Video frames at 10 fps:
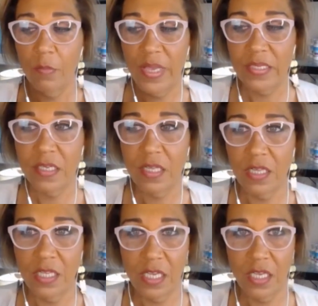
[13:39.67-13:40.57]

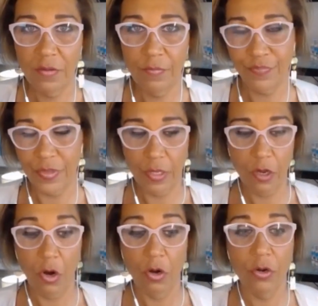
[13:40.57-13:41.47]
basically
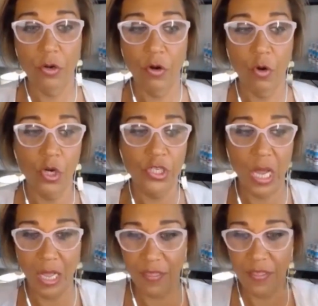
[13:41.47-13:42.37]
garner or
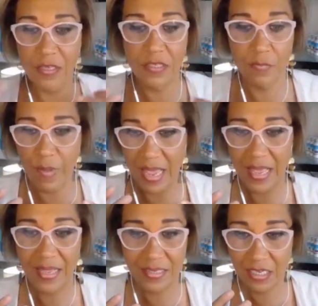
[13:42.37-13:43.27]
don this
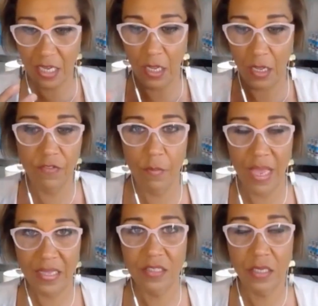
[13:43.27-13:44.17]
mask of the
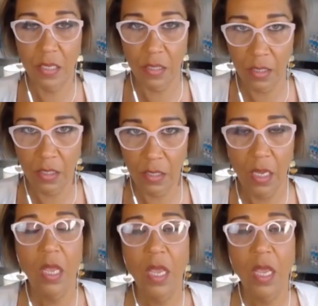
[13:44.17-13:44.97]
masculine,